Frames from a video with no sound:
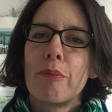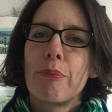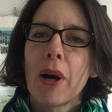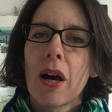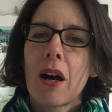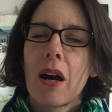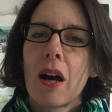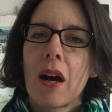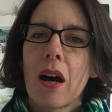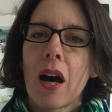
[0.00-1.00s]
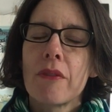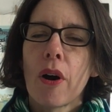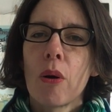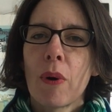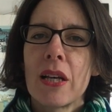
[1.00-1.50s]
But I've
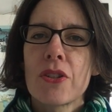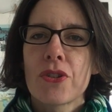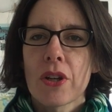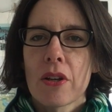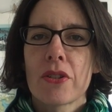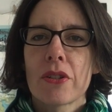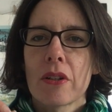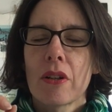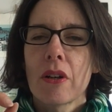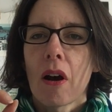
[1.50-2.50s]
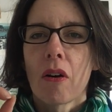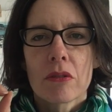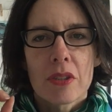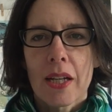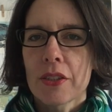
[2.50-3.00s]
always just,
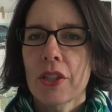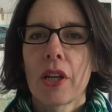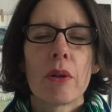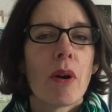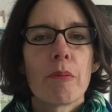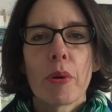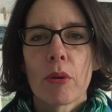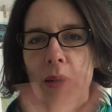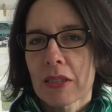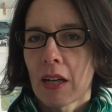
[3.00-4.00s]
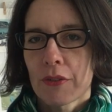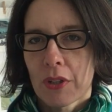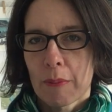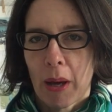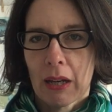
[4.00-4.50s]
on day 2, put myself
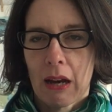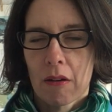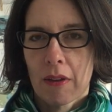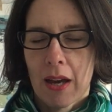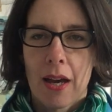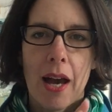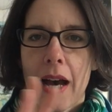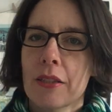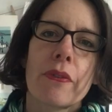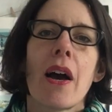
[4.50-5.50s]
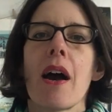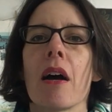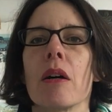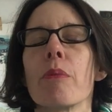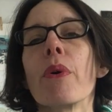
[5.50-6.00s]
straight back out there, ask for
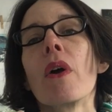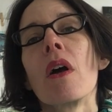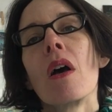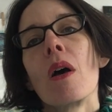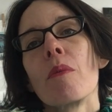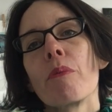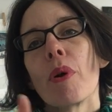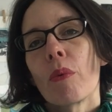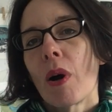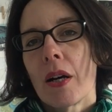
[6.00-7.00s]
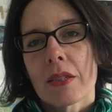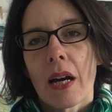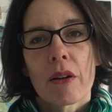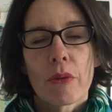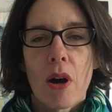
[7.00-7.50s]
help, put word
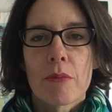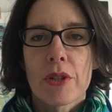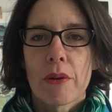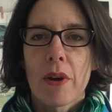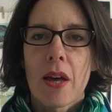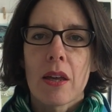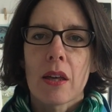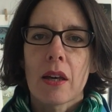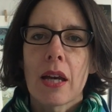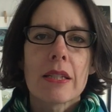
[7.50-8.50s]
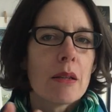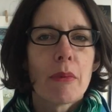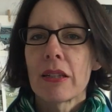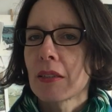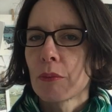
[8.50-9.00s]
out of what I'm doing. It's
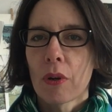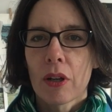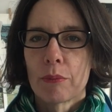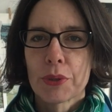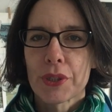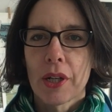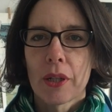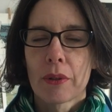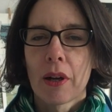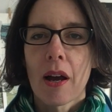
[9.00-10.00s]
amazing what comes through.